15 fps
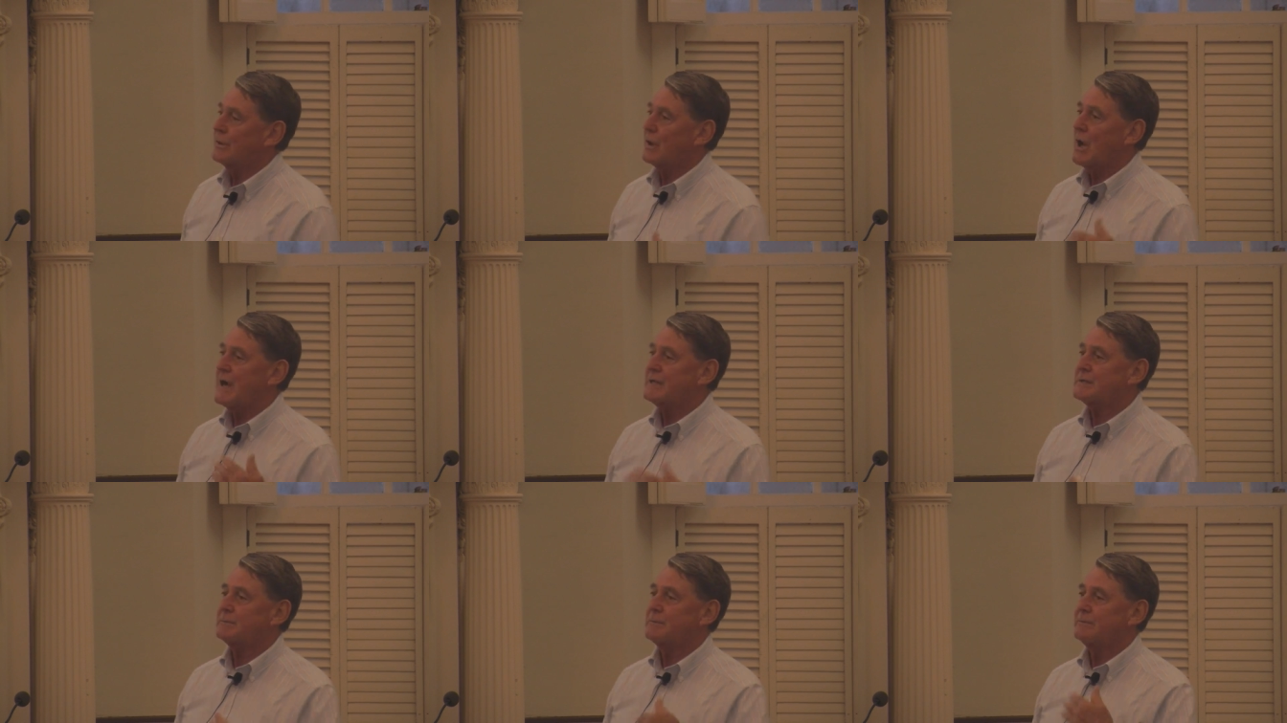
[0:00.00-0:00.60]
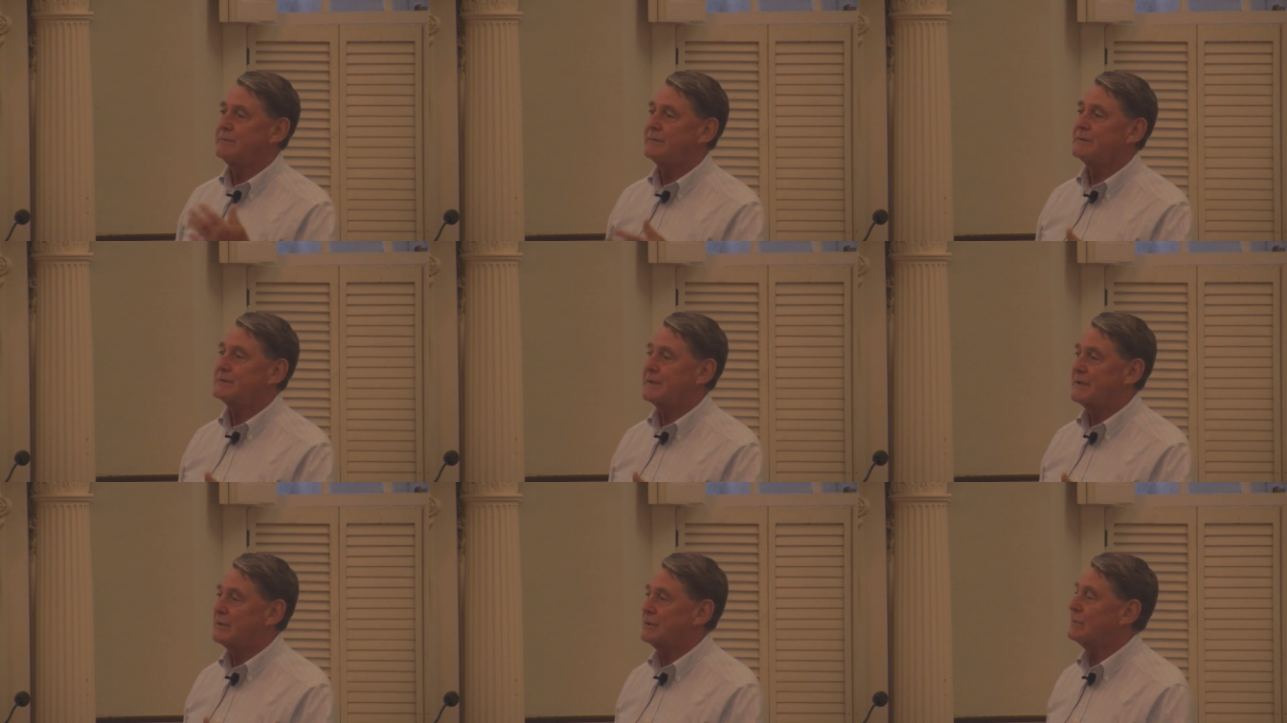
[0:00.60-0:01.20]
the concept of
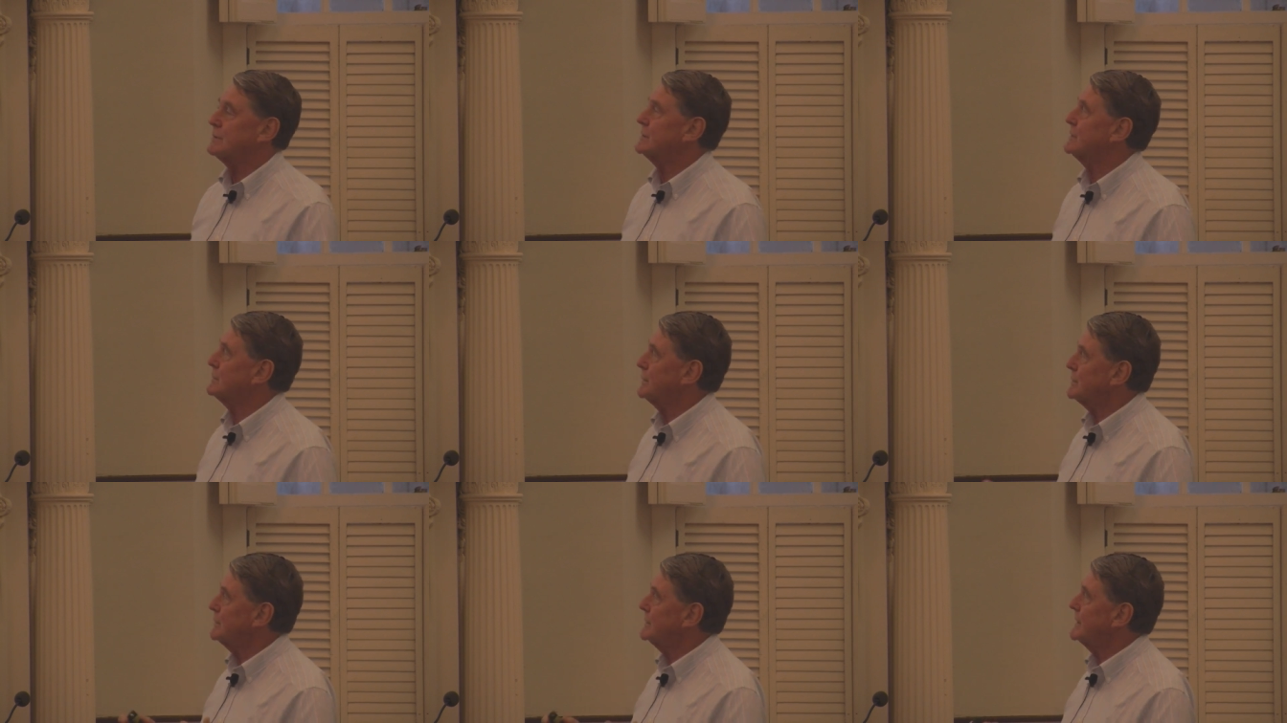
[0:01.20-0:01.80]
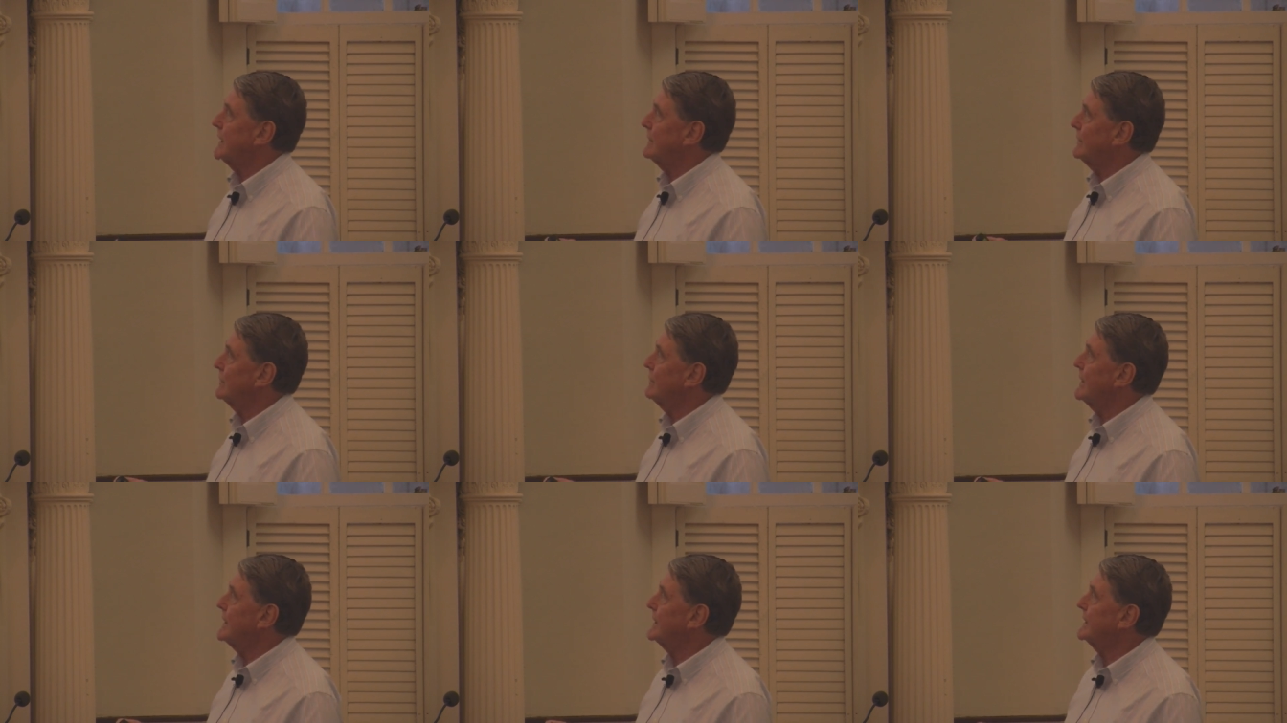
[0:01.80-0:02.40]
visiting nurses, which we take for
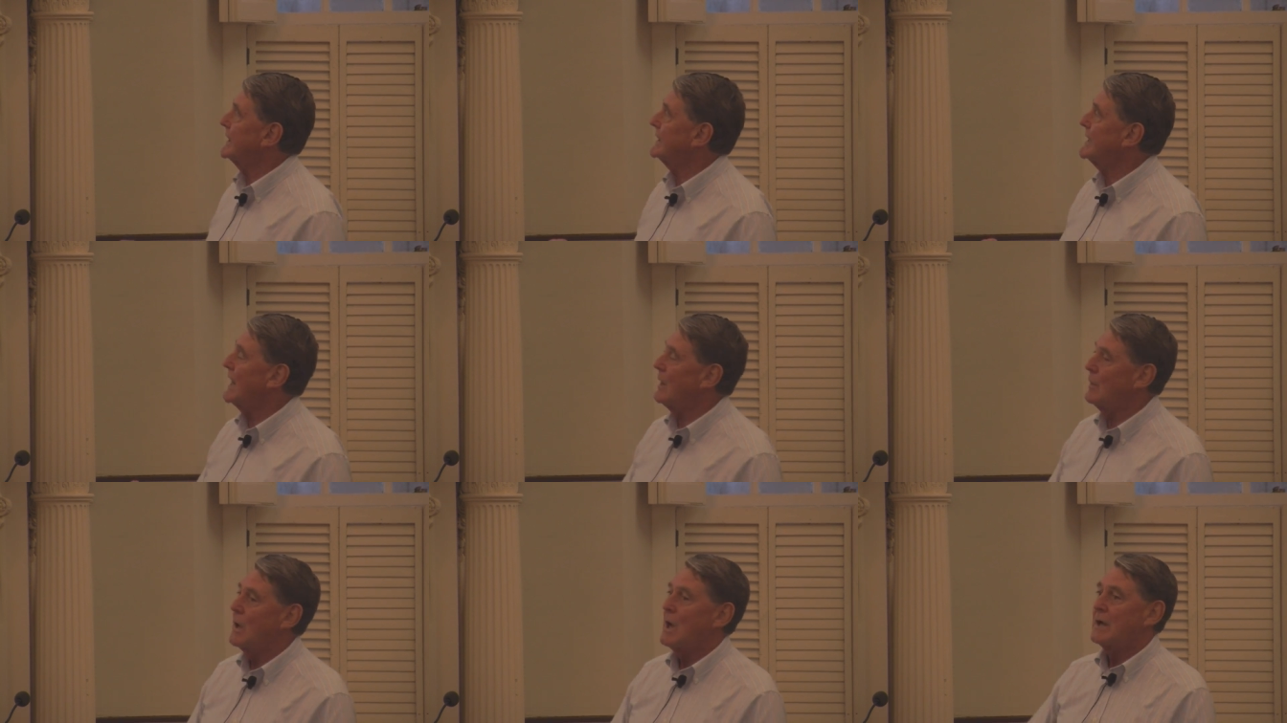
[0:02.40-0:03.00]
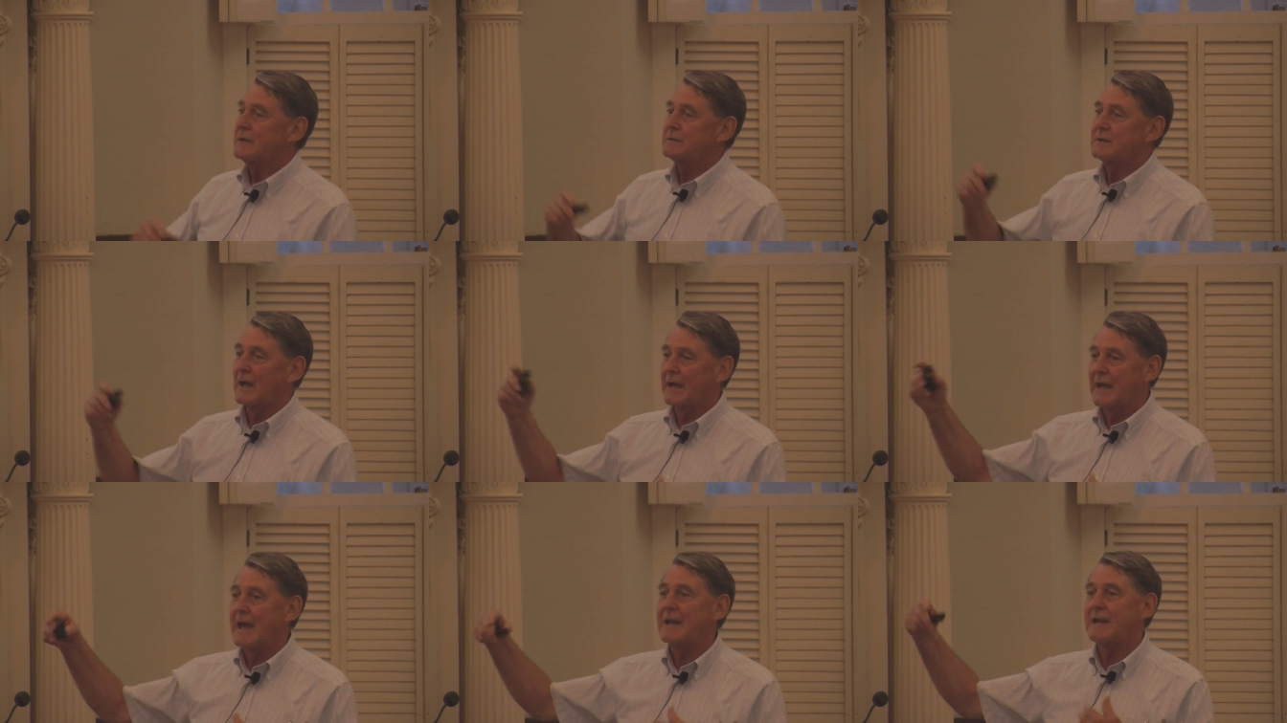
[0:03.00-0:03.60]
granted again now,
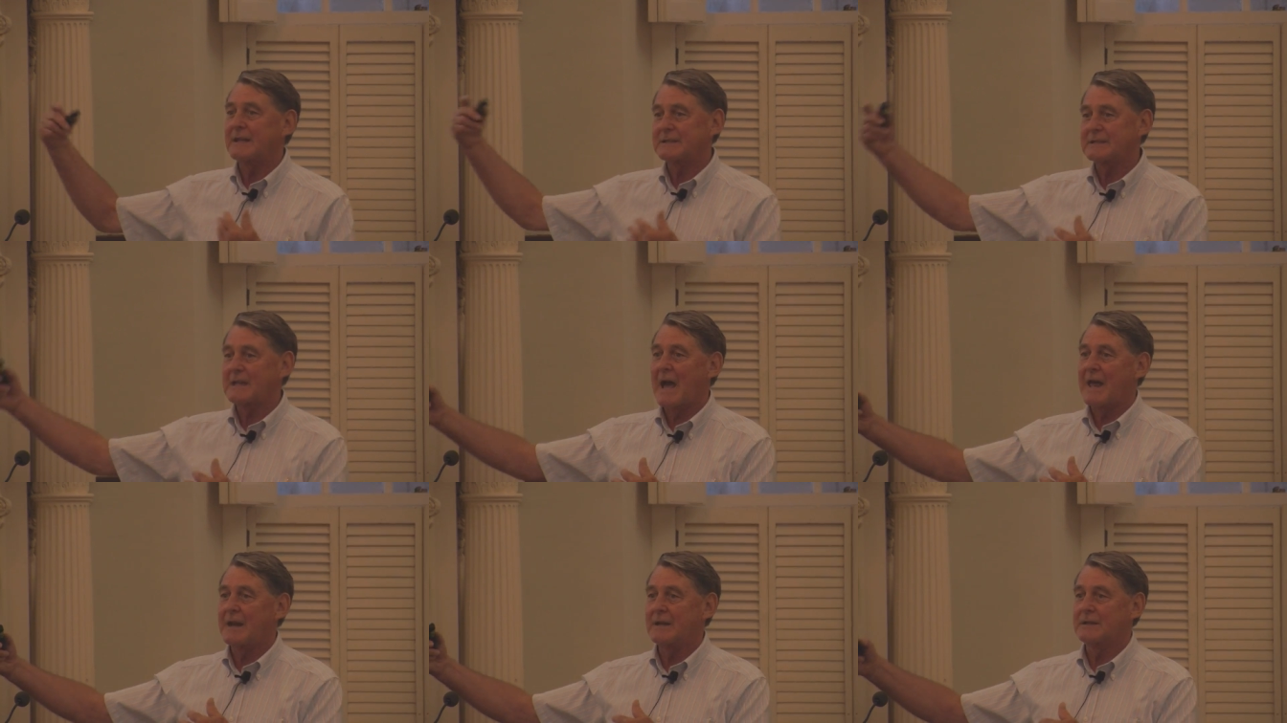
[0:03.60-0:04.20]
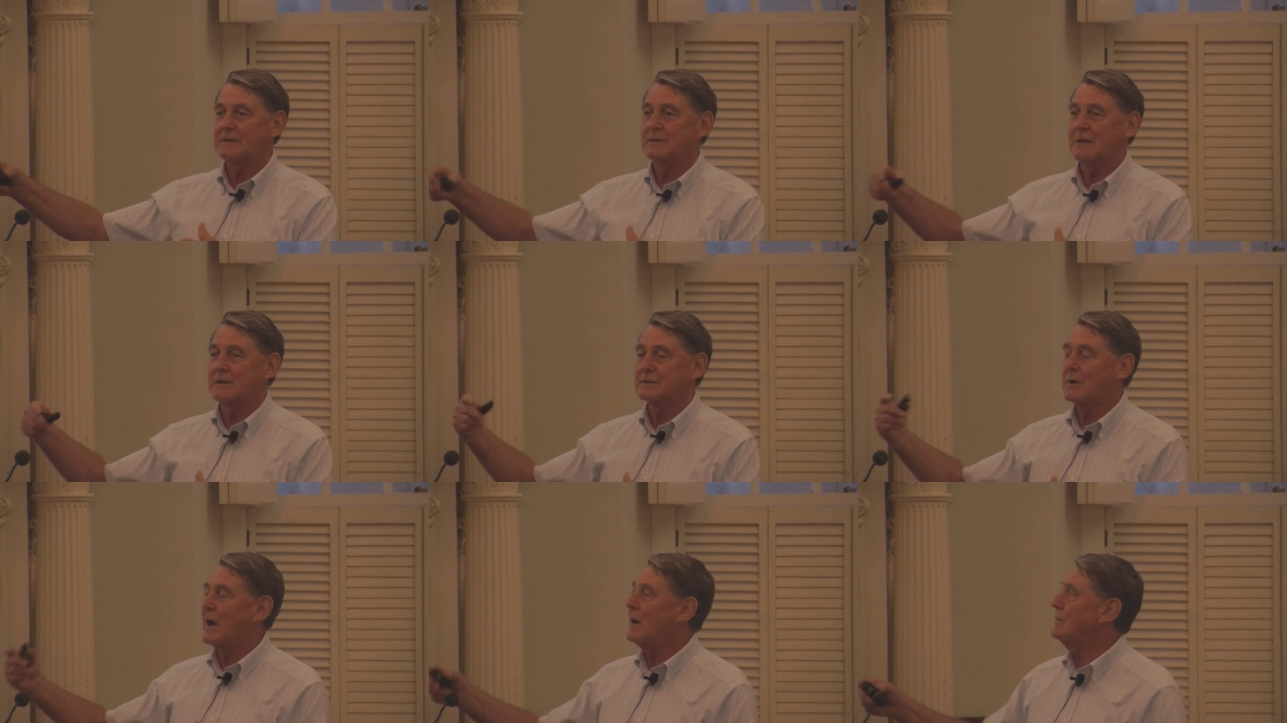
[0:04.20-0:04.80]
again, it started
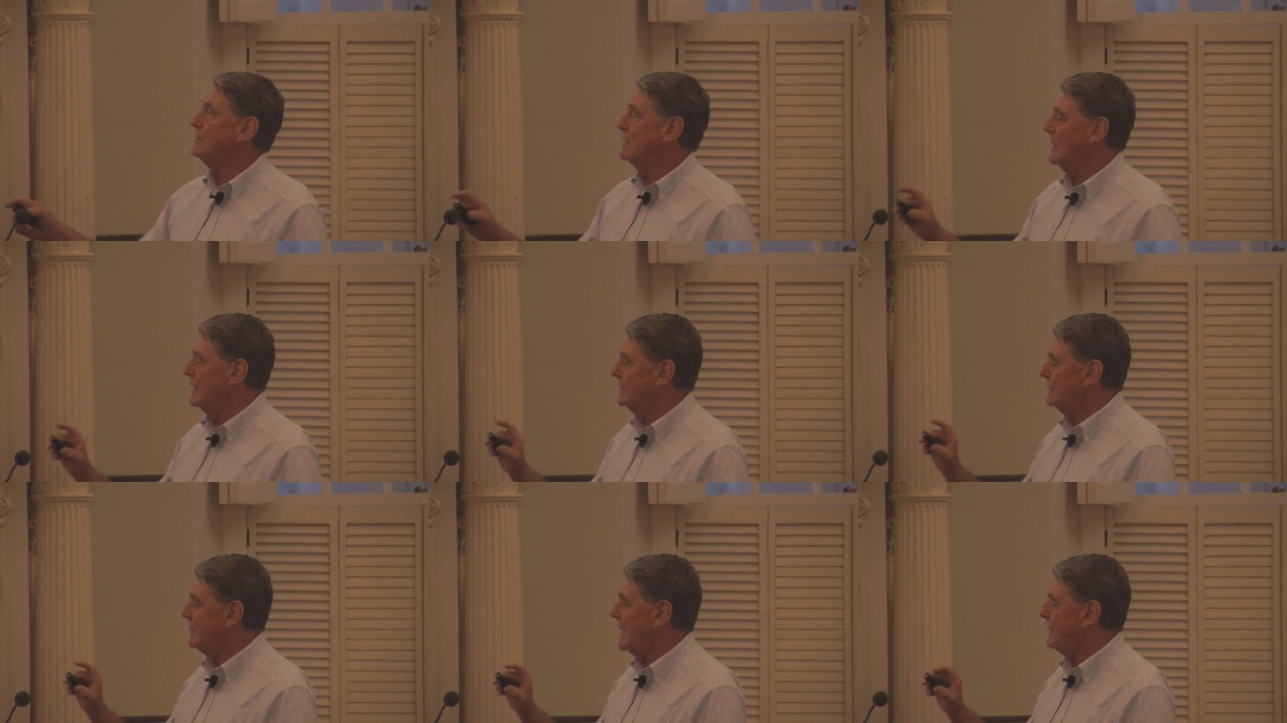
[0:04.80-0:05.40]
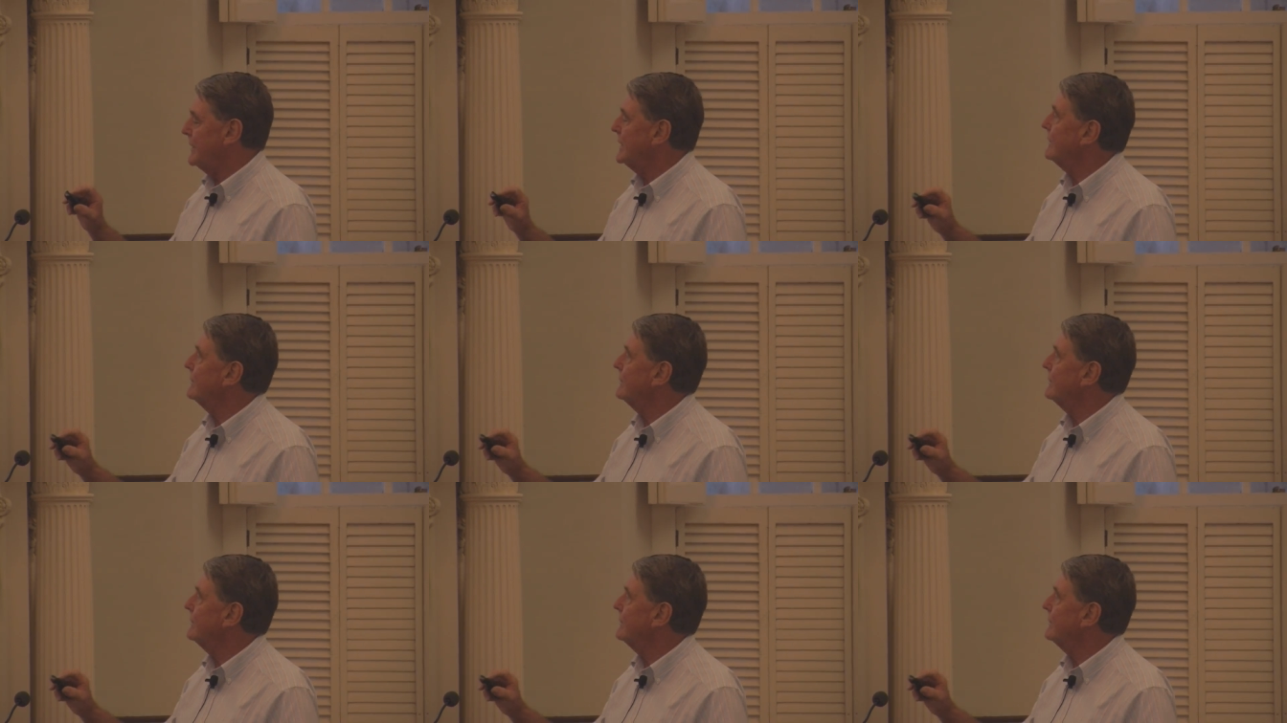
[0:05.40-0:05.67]
as, as an out, outcropping